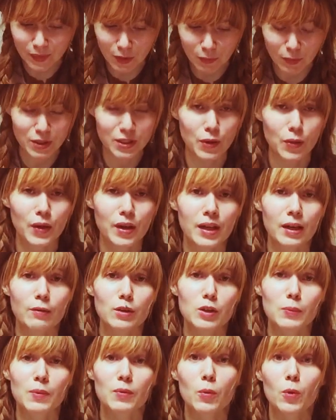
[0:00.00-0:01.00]
was the thing I
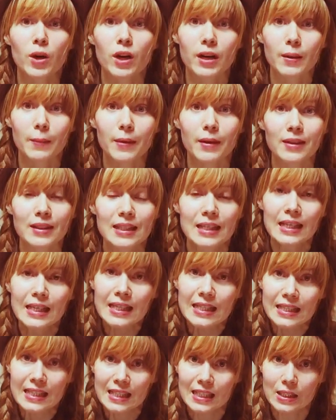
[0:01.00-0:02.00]
was a bit worried about.
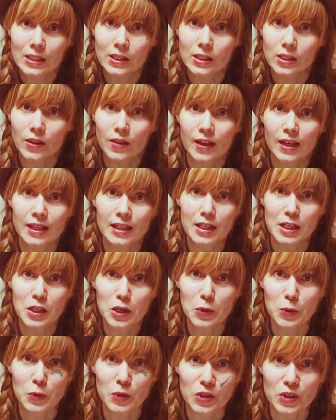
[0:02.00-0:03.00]
So on that
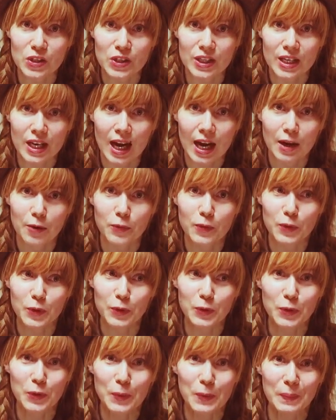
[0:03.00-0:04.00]
note, I
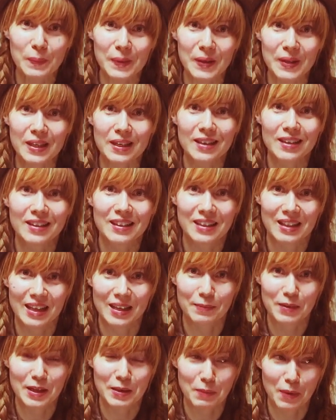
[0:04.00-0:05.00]
will be
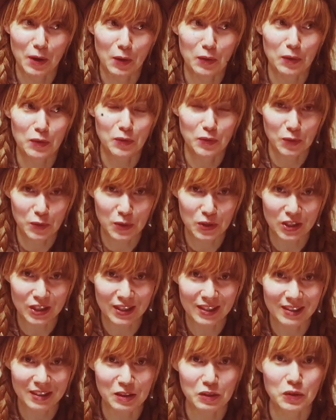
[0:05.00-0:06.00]
climbing Mount
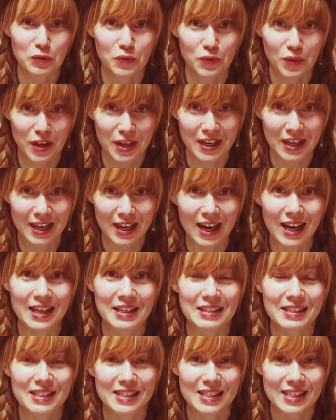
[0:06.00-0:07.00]
Fuji this Friday
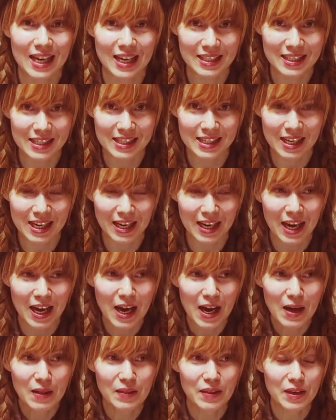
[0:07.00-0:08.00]
and Saturday.
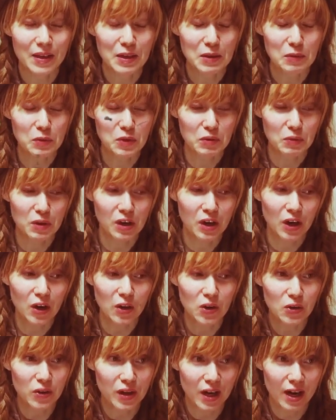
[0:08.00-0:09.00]
Then we will
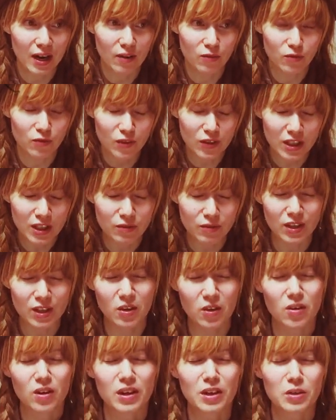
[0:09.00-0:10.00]
go there really,
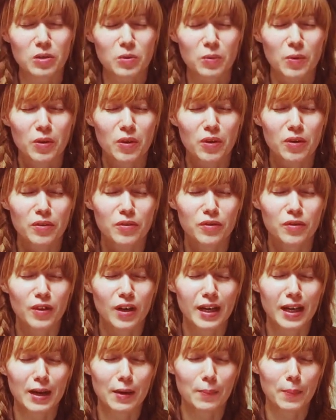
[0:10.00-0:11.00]
really early tomorrow on
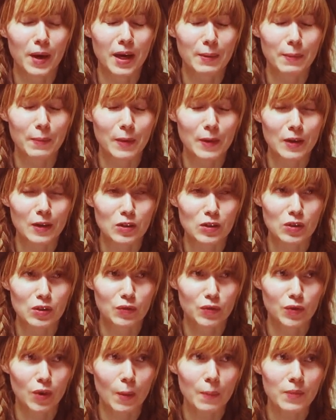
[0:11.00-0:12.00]
Friday by bus
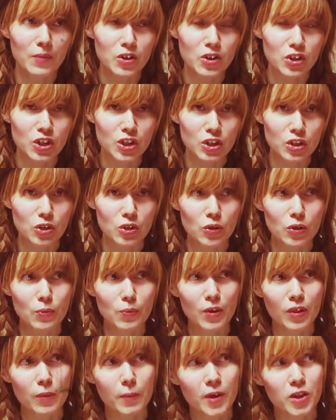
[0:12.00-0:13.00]
from Shinjuku,
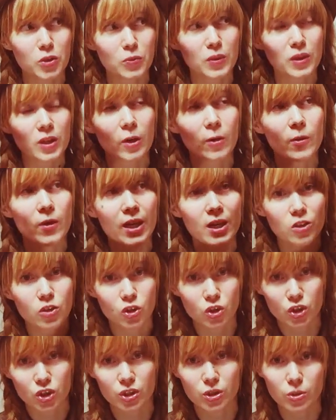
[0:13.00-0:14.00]
where the bus we go then to
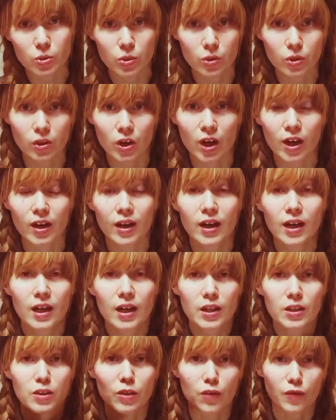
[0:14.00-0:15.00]
Shizuoka,
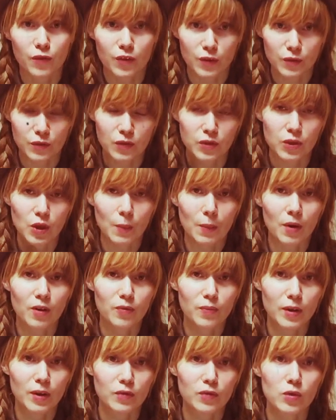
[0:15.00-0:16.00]
to the fifth stop
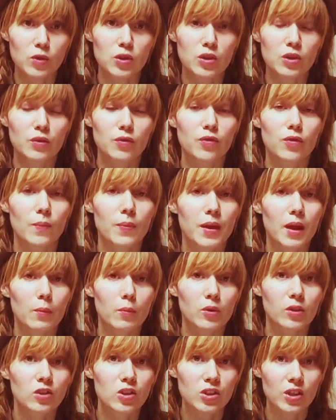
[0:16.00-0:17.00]
of Mount Fuji, and from there
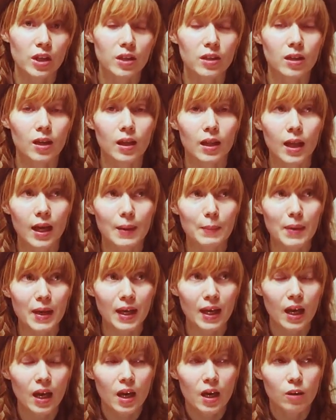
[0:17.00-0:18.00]
we'll start
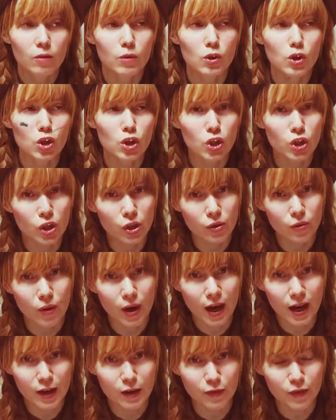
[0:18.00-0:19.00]
climbing. We should
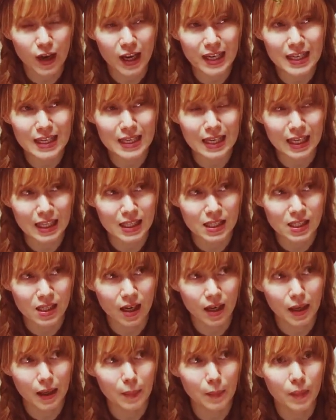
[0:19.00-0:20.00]
arrive at
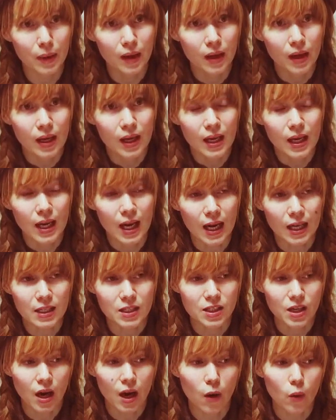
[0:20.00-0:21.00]
nighttime
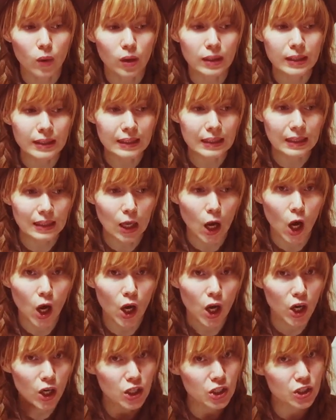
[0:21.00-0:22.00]
at our little
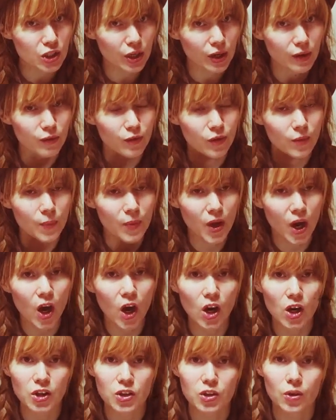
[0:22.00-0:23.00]
hut, and from the
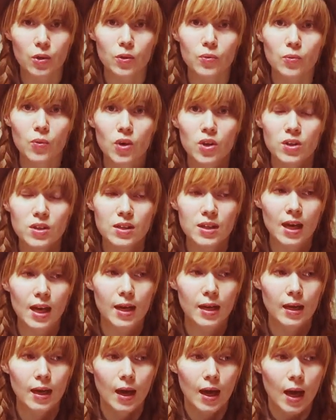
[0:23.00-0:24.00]
hut onwards
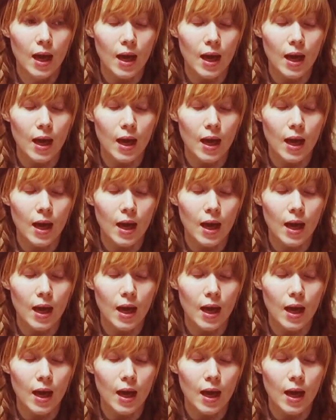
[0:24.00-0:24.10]
then